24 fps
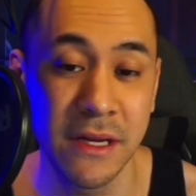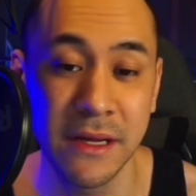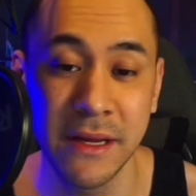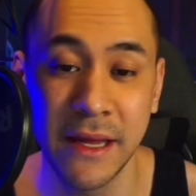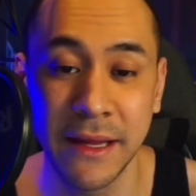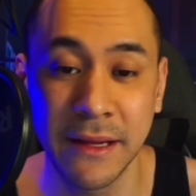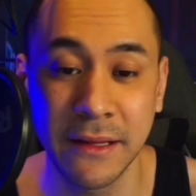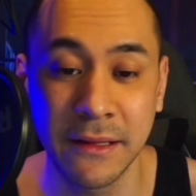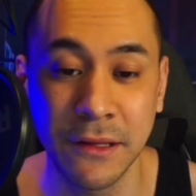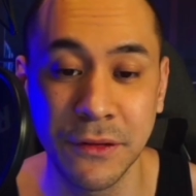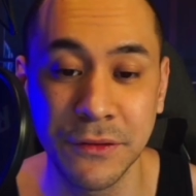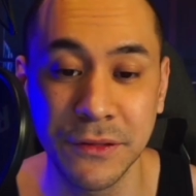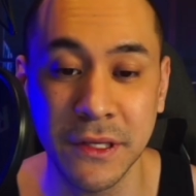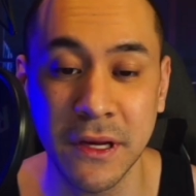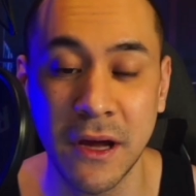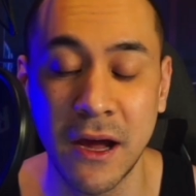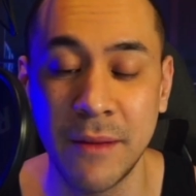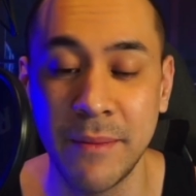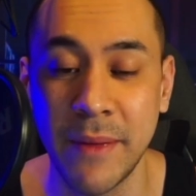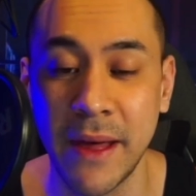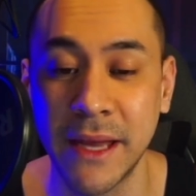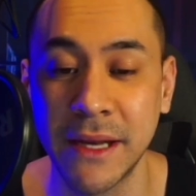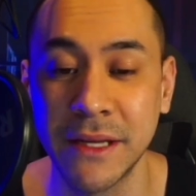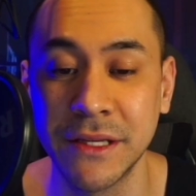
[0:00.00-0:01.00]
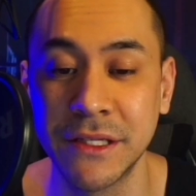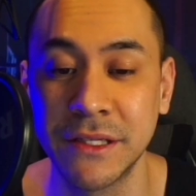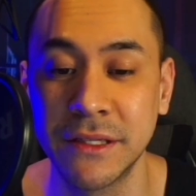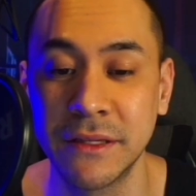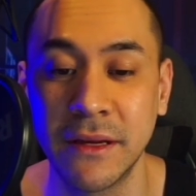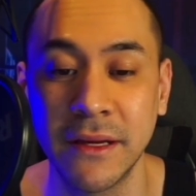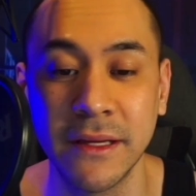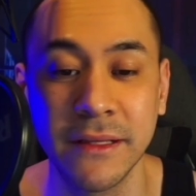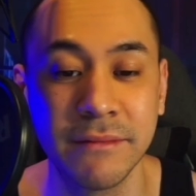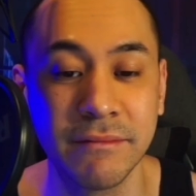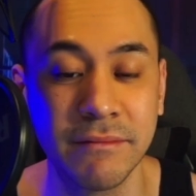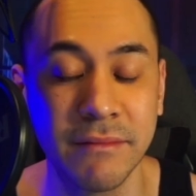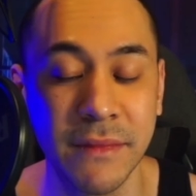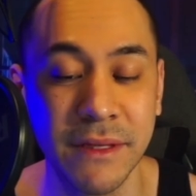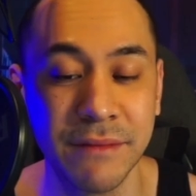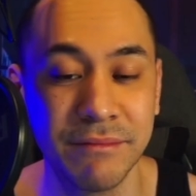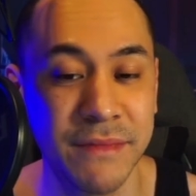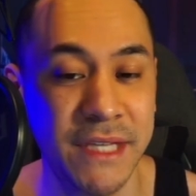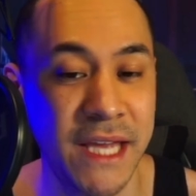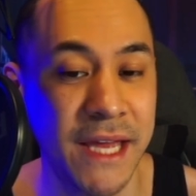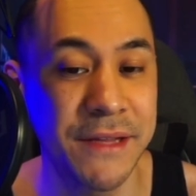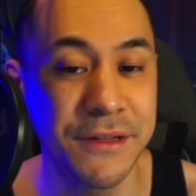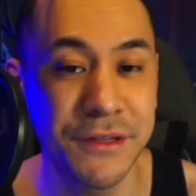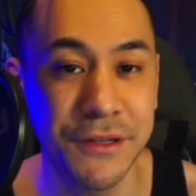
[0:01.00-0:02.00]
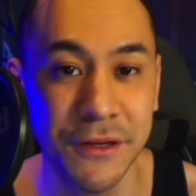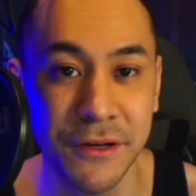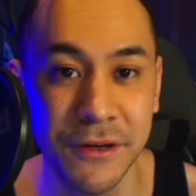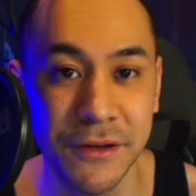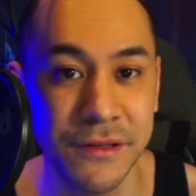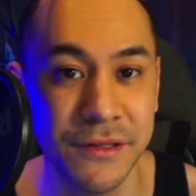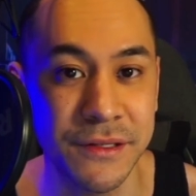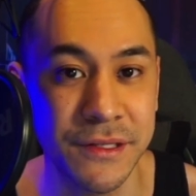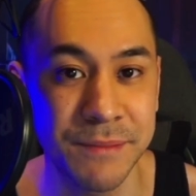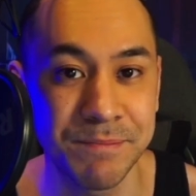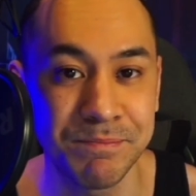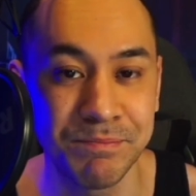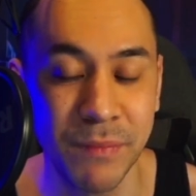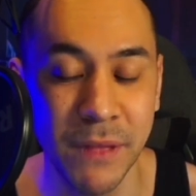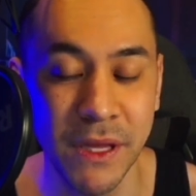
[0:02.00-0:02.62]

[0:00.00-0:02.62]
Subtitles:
And close combat is 10 turns.